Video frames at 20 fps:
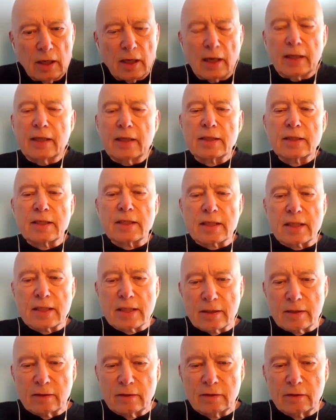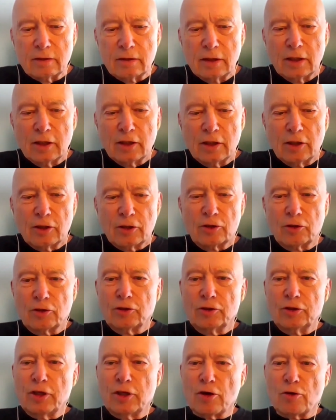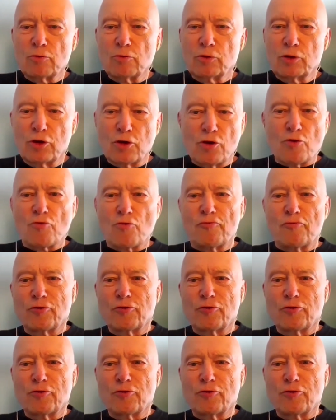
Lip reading: I can still, go